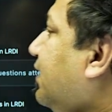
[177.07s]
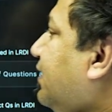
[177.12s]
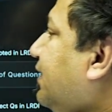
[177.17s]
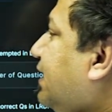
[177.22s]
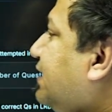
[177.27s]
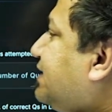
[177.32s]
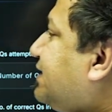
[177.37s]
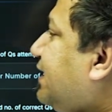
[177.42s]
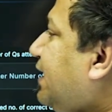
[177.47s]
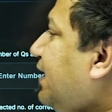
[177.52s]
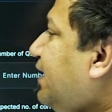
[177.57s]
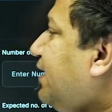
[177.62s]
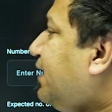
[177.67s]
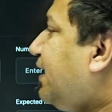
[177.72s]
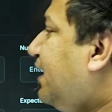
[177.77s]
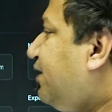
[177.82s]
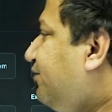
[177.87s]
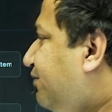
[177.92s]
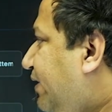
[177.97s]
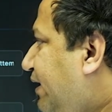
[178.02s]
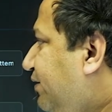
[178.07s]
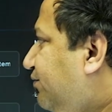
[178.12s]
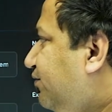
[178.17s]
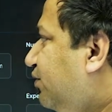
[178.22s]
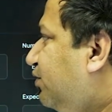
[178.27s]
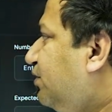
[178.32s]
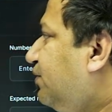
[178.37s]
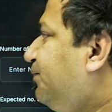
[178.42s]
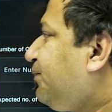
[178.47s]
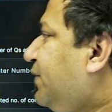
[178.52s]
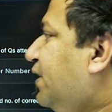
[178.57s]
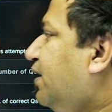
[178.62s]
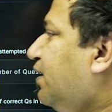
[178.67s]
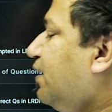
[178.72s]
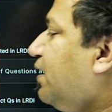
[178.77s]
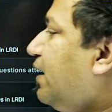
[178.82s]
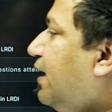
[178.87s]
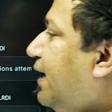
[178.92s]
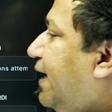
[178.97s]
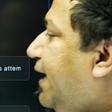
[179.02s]
Let's say in 24,
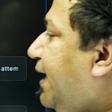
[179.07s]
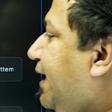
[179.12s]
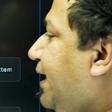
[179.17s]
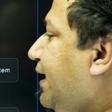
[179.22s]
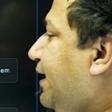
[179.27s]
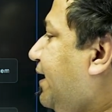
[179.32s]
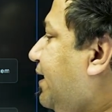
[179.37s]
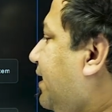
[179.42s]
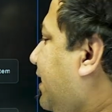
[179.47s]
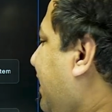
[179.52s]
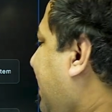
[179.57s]
I